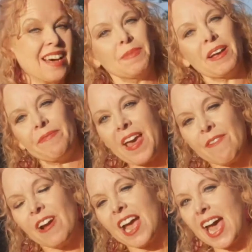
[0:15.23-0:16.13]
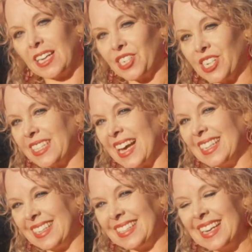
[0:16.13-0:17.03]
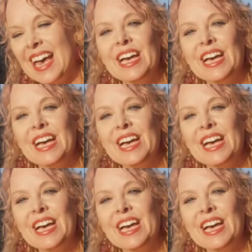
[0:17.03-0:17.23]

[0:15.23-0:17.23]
of my favorite exercises